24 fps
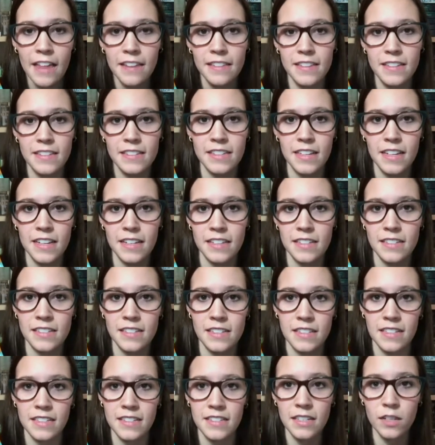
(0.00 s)
This is
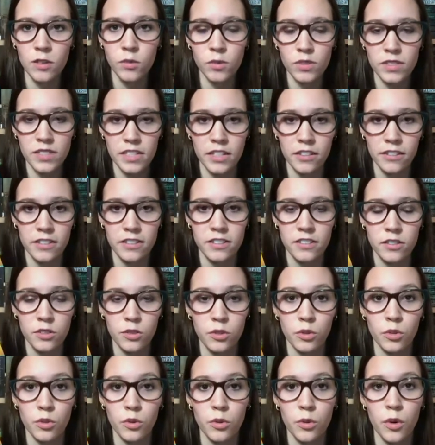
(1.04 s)
the sequel series
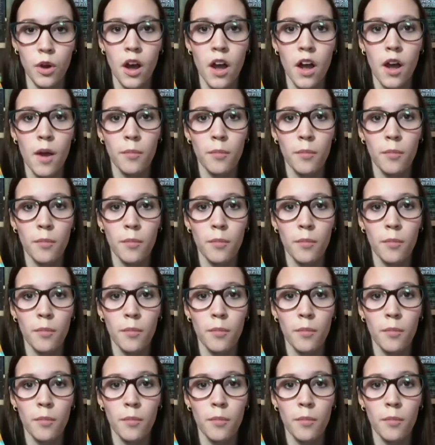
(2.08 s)
to